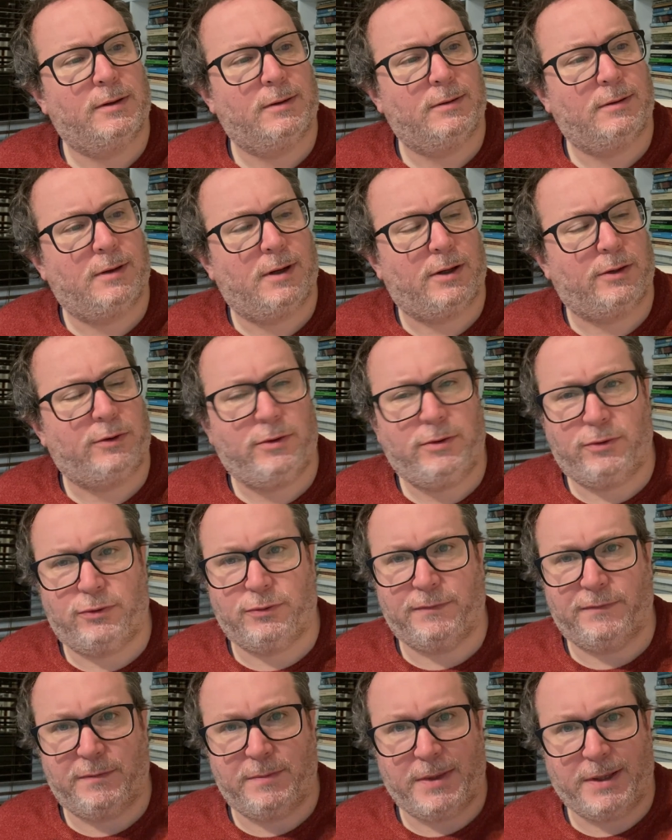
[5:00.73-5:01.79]
unusual
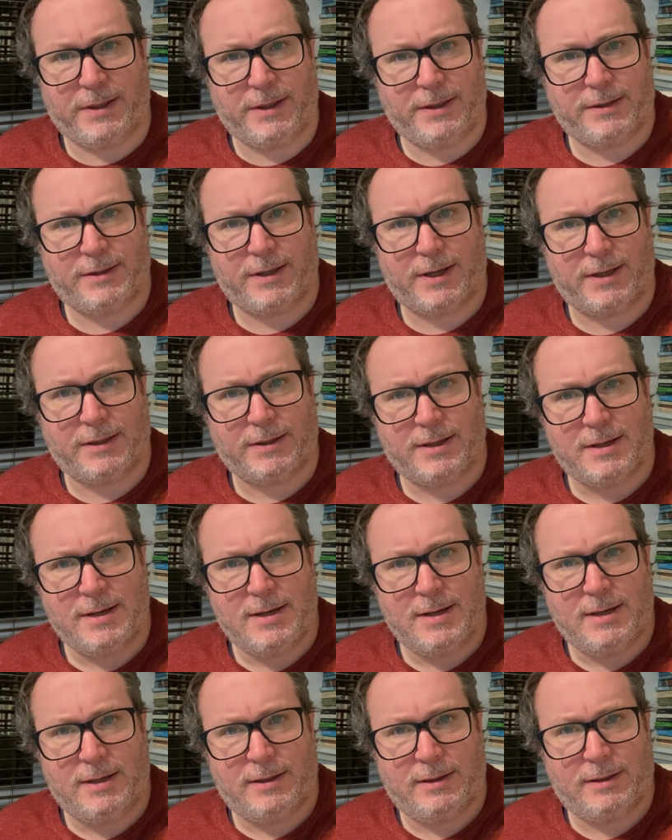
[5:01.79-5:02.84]
for me these days.
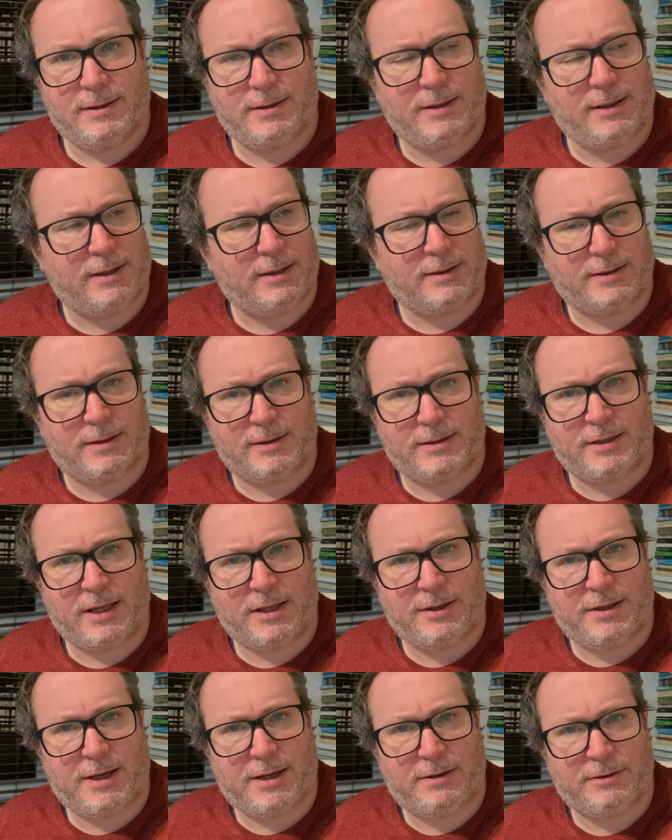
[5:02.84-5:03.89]
This is
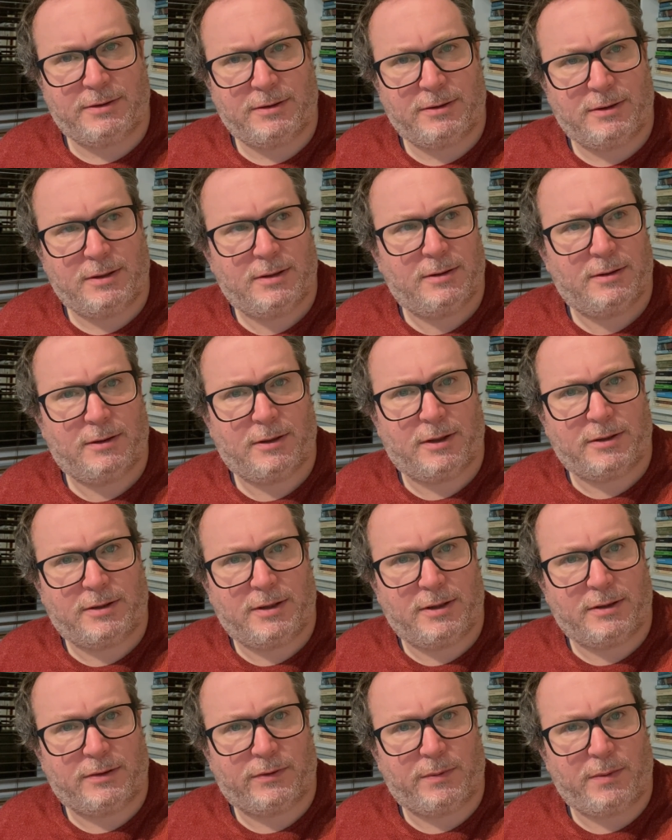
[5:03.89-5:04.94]
10,000 Light
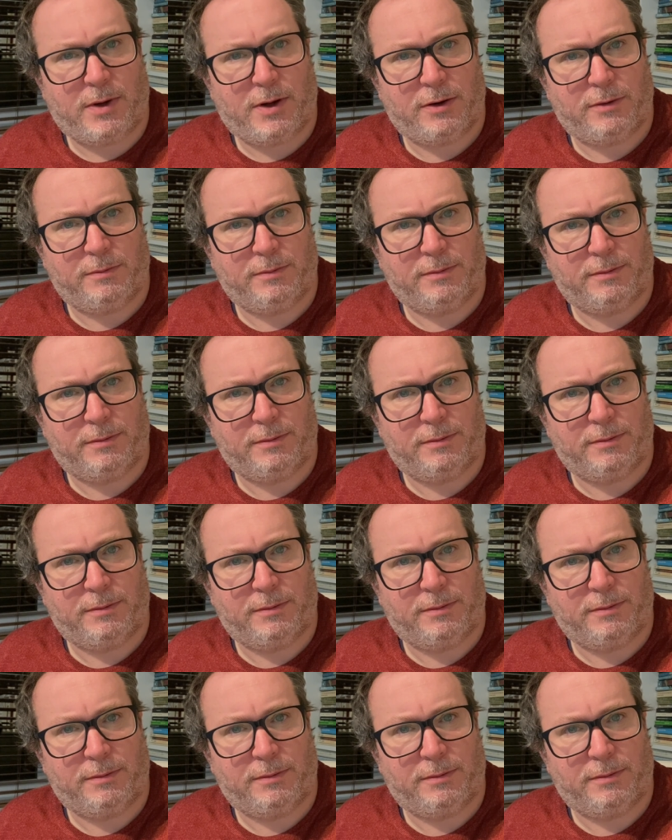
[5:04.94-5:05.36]
Years from Home.